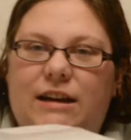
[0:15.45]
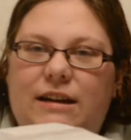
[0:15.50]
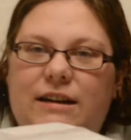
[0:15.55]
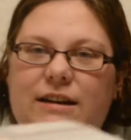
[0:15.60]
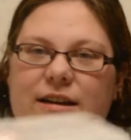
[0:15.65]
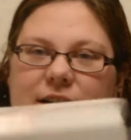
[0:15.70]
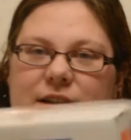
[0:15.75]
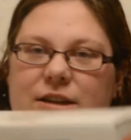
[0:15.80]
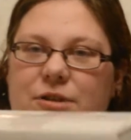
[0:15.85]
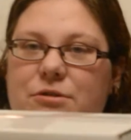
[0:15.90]

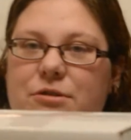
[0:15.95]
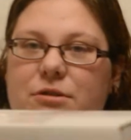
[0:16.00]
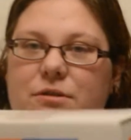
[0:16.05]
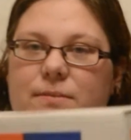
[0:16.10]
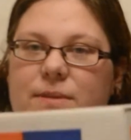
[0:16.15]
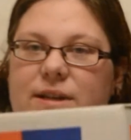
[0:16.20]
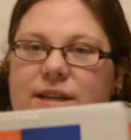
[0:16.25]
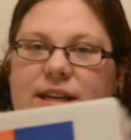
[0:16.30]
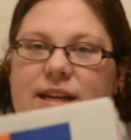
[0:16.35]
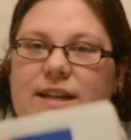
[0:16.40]
I don't
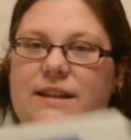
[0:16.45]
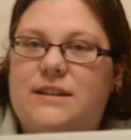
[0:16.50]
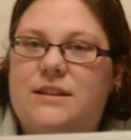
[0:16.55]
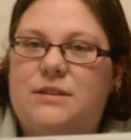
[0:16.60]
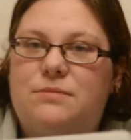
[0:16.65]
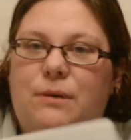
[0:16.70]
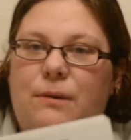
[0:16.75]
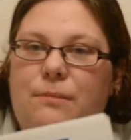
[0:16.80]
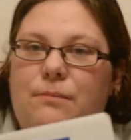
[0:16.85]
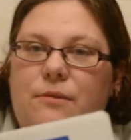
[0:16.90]
normally get
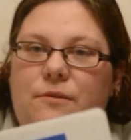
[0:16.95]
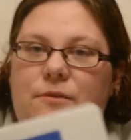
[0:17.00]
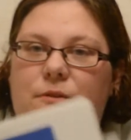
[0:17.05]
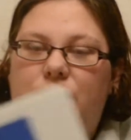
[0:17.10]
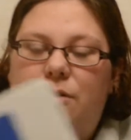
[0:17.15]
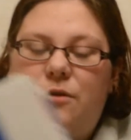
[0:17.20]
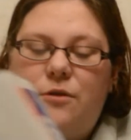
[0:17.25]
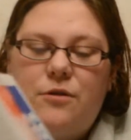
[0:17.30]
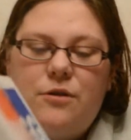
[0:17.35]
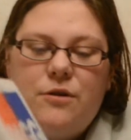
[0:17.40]
this one
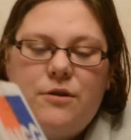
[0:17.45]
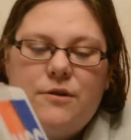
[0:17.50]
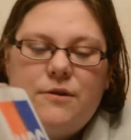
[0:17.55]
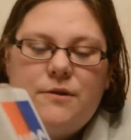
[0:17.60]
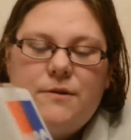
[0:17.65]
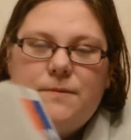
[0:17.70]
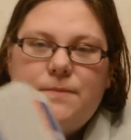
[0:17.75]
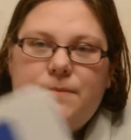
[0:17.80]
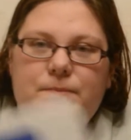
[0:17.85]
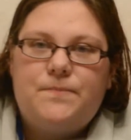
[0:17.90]
before.
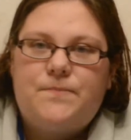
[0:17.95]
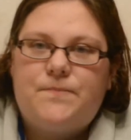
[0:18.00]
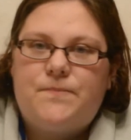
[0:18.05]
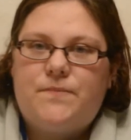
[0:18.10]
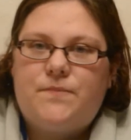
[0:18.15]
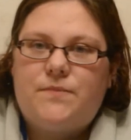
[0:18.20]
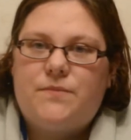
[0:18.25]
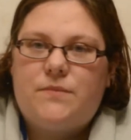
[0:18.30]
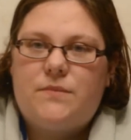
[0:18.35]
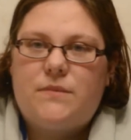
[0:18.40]

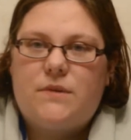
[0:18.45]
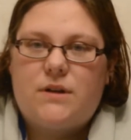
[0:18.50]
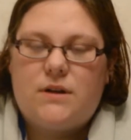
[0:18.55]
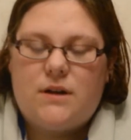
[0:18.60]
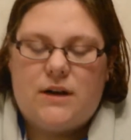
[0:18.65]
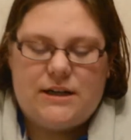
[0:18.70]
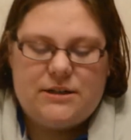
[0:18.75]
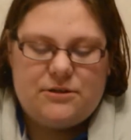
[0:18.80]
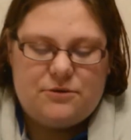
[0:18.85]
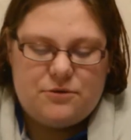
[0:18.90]

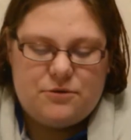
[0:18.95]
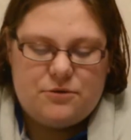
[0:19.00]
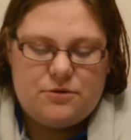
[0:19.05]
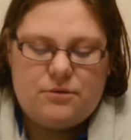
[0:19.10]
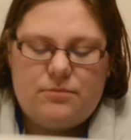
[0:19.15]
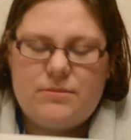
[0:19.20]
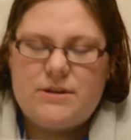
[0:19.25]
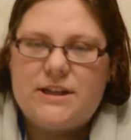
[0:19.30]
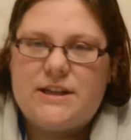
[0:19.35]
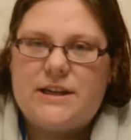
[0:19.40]
I don't
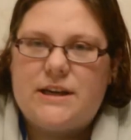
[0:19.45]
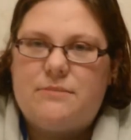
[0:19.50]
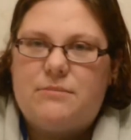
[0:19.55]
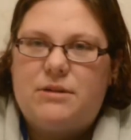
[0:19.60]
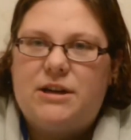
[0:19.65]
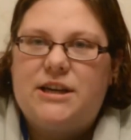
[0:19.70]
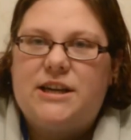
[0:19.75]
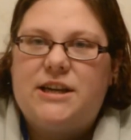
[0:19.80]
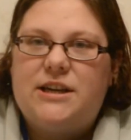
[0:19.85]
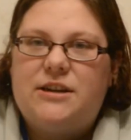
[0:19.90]
normally get
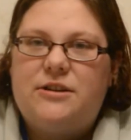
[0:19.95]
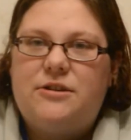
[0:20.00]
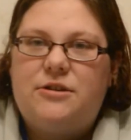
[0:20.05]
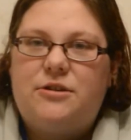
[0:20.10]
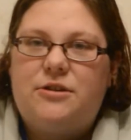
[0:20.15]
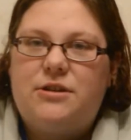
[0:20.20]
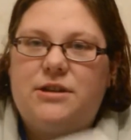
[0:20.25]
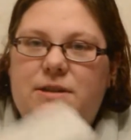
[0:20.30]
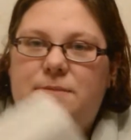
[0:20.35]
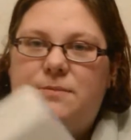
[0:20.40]
my Geeky
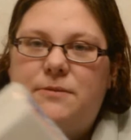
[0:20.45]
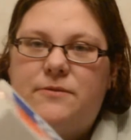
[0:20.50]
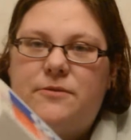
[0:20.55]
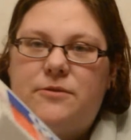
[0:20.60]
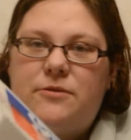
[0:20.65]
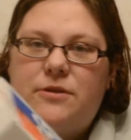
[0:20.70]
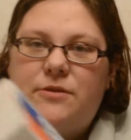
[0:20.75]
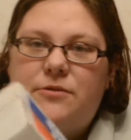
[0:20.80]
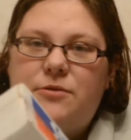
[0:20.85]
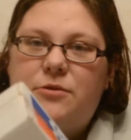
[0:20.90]
Goodies
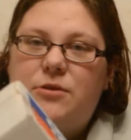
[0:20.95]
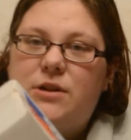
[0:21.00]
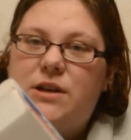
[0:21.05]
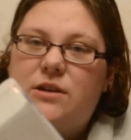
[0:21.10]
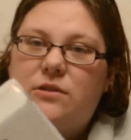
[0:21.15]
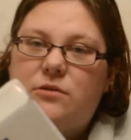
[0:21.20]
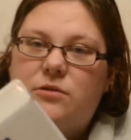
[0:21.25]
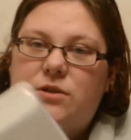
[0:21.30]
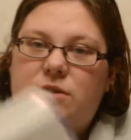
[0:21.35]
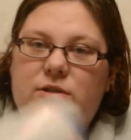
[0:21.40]
before everyone
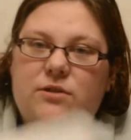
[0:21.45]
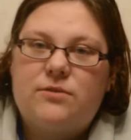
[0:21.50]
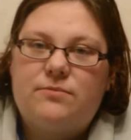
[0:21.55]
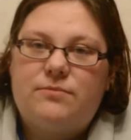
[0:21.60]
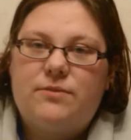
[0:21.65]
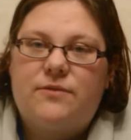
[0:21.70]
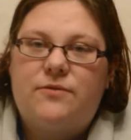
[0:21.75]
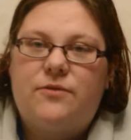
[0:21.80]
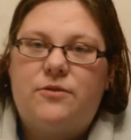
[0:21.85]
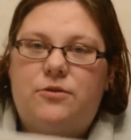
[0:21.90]
else,
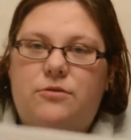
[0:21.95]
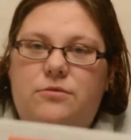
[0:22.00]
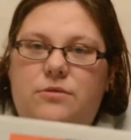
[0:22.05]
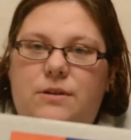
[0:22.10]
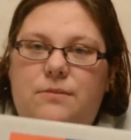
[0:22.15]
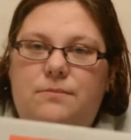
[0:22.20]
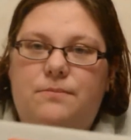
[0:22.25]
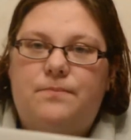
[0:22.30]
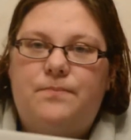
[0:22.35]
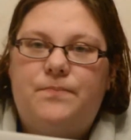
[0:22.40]

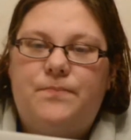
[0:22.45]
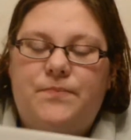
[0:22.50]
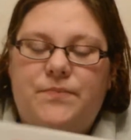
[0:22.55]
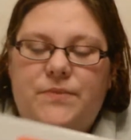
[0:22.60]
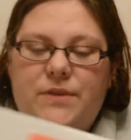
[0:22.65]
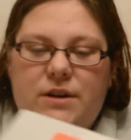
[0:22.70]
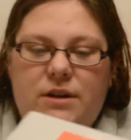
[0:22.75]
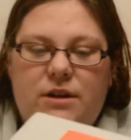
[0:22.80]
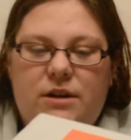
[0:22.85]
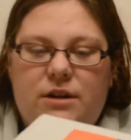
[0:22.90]
before um,
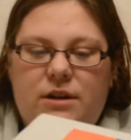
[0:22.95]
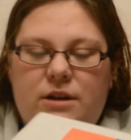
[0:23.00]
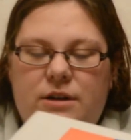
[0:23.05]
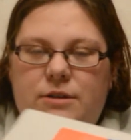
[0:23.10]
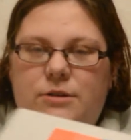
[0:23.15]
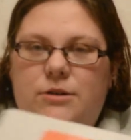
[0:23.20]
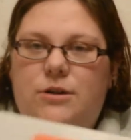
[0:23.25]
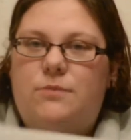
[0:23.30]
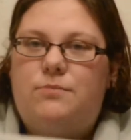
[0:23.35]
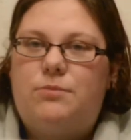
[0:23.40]

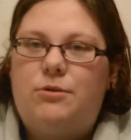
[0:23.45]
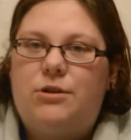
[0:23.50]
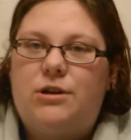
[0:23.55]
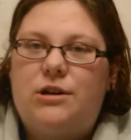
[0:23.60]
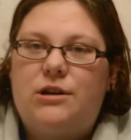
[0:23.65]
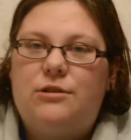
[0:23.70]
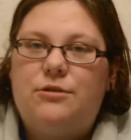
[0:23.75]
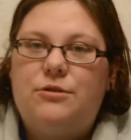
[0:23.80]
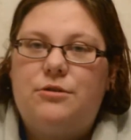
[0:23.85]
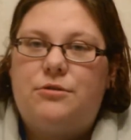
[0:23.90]
Nerd Block
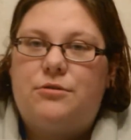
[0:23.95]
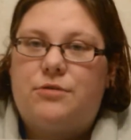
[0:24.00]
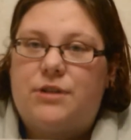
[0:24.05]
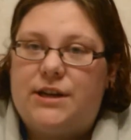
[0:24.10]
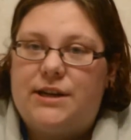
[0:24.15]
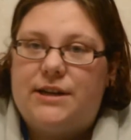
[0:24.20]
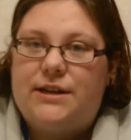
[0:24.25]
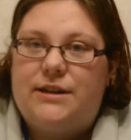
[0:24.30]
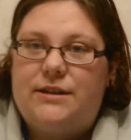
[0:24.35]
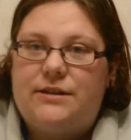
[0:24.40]
and Loot
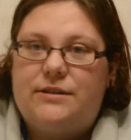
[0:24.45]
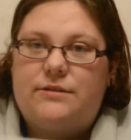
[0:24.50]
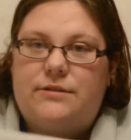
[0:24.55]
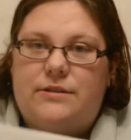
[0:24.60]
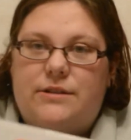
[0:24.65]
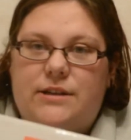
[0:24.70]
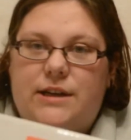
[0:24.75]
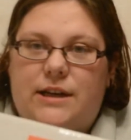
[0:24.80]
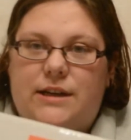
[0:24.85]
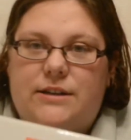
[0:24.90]
Crate
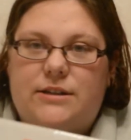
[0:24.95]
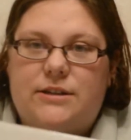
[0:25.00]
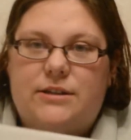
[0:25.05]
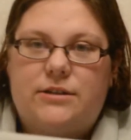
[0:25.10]
and that.